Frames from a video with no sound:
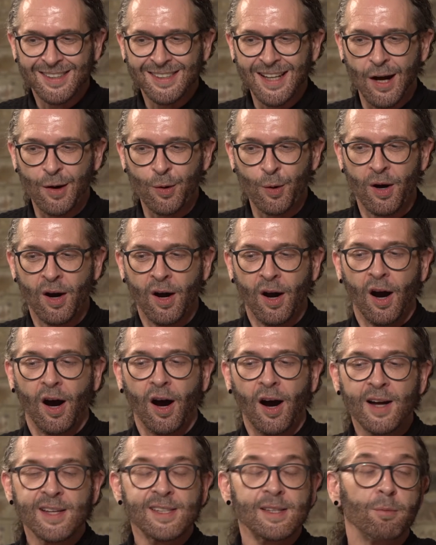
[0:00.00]
so
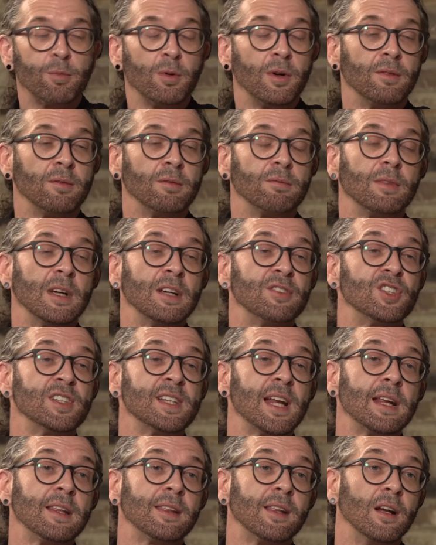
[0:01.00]
I said, well, if she's
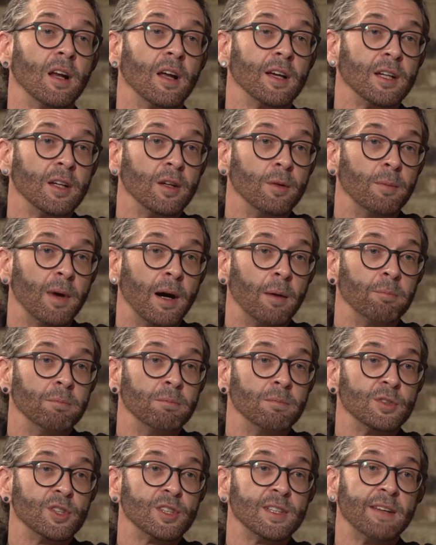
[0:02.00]
anything like you, Mum,
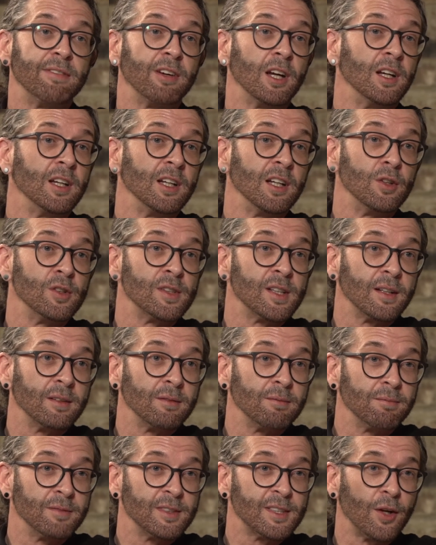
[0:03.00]
she's never going to use it,
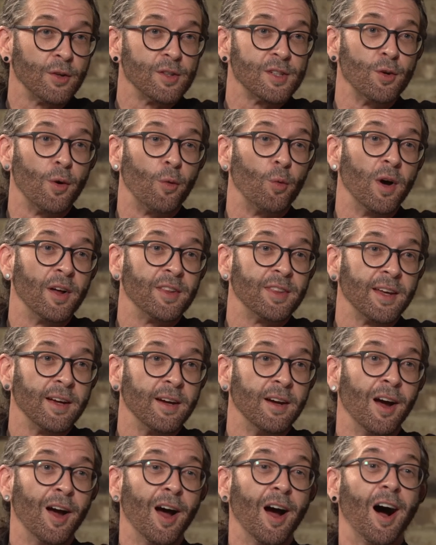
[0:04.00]
so it's not worth
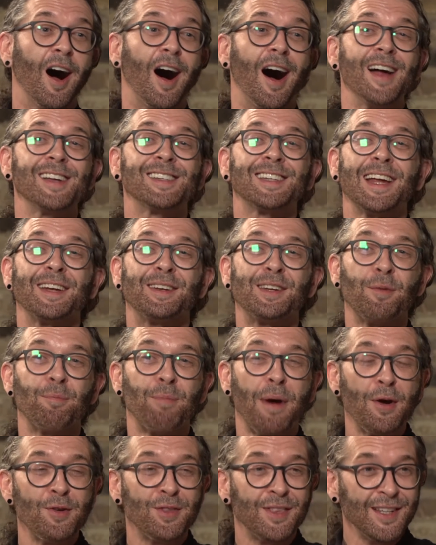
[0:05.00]
it. I said, you're
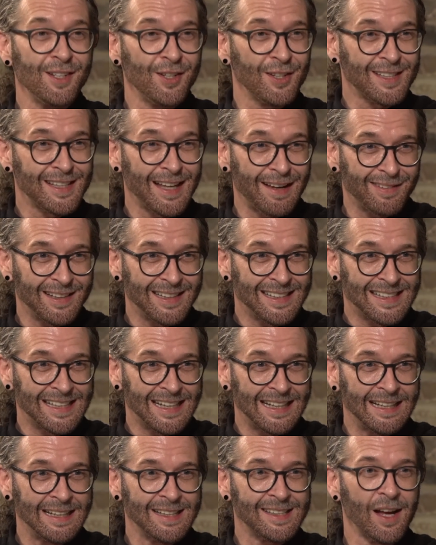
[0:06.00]
both in your
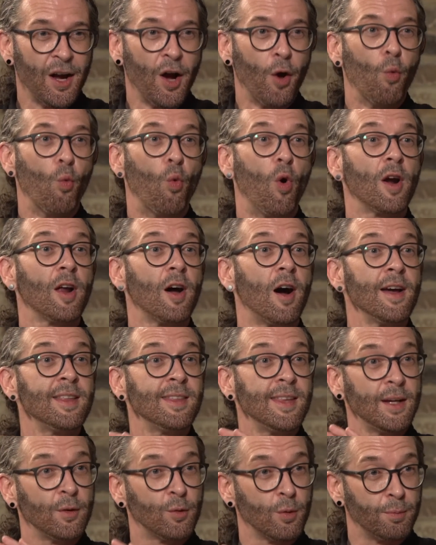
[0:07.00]
70s. What I
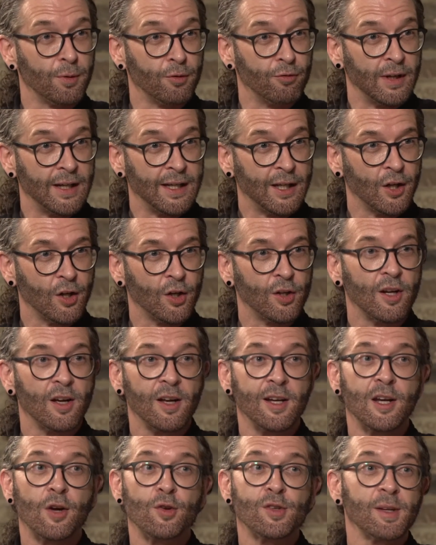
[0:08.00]
think would be really good, and
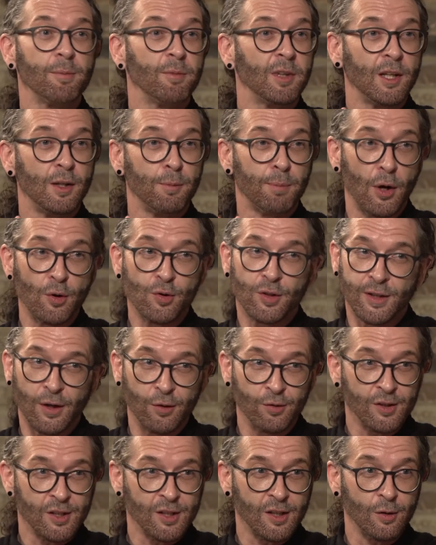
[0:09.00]
I know something you both
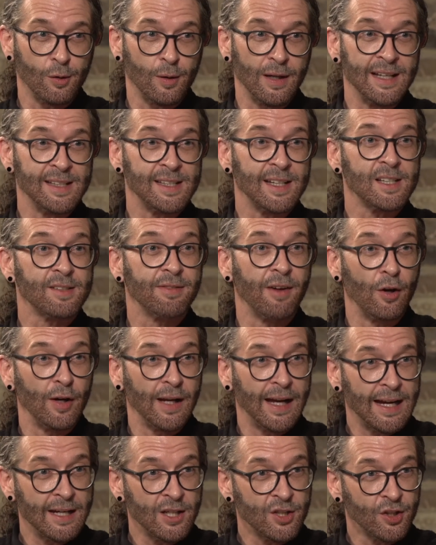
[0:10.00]
don't do, is
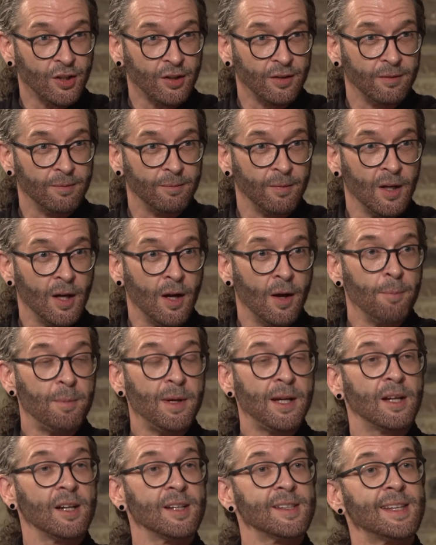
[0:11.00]
exfoliation.
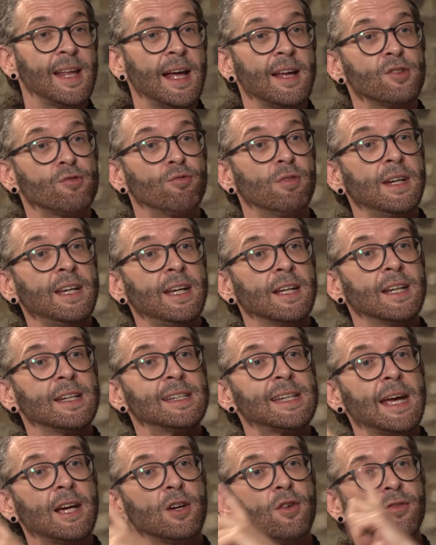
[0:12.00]
Because that's really going
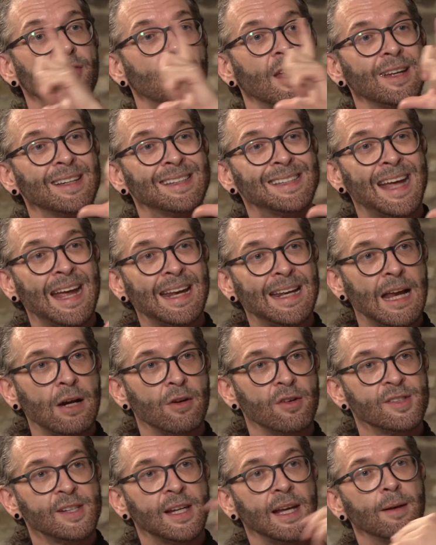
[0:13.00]
to take off that dead
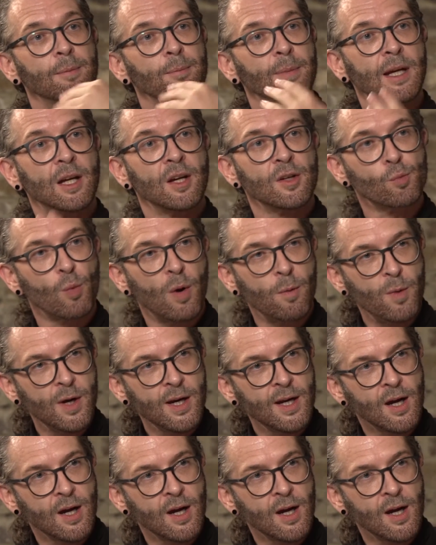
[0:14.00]
layer of skin. Because when we're